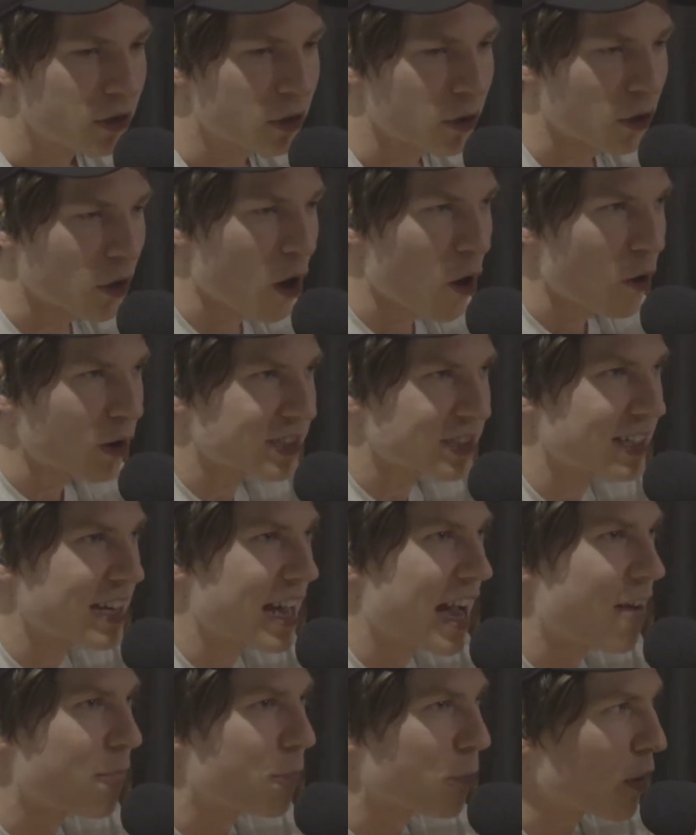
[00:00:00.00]
you're always
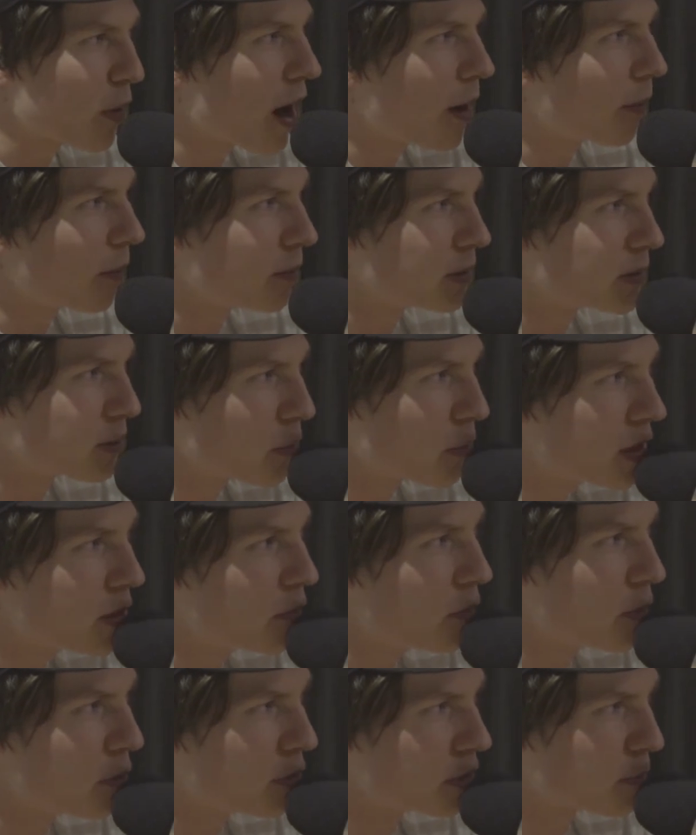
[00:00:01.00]
going to have problems and
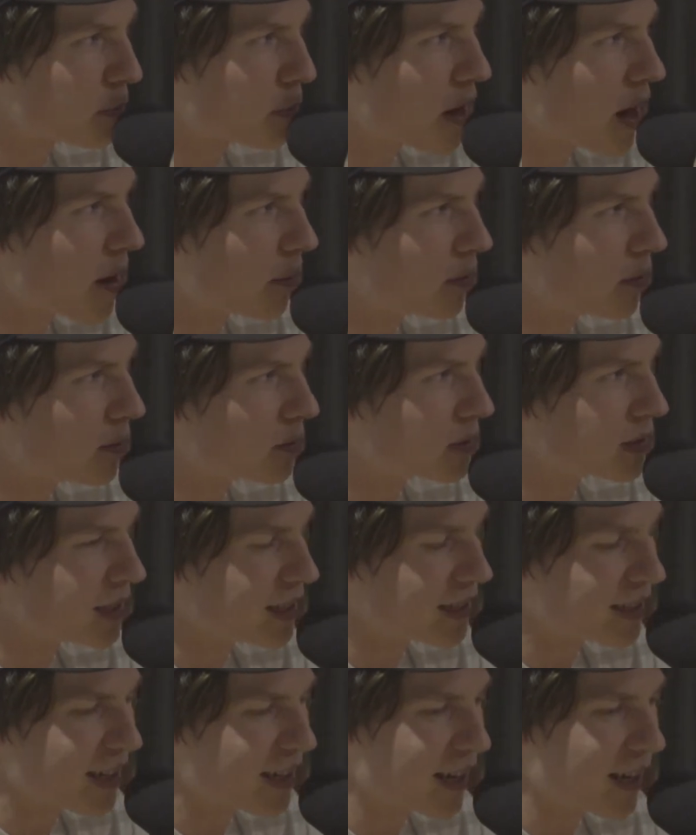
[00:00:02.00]
what you view as
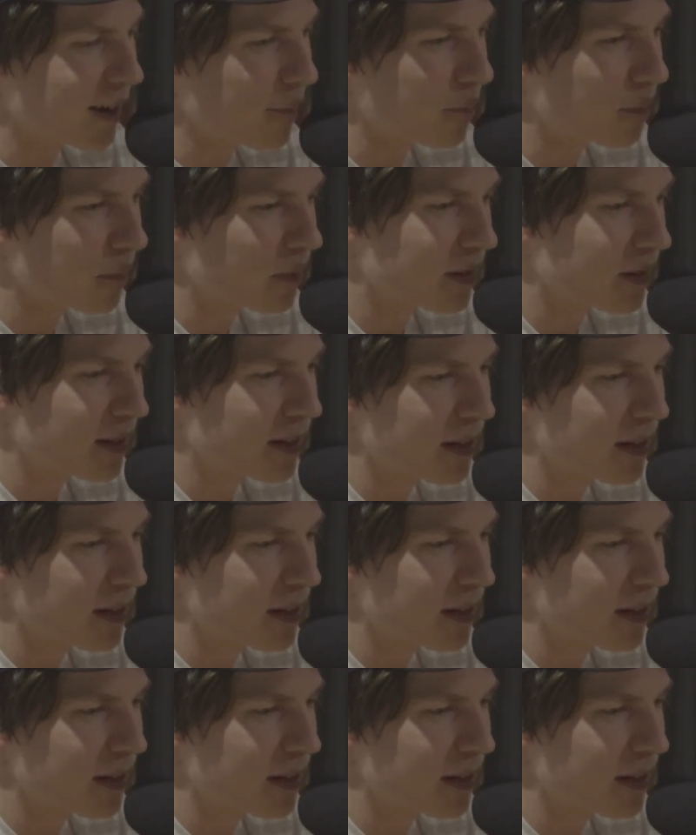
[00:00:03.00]
problems. And,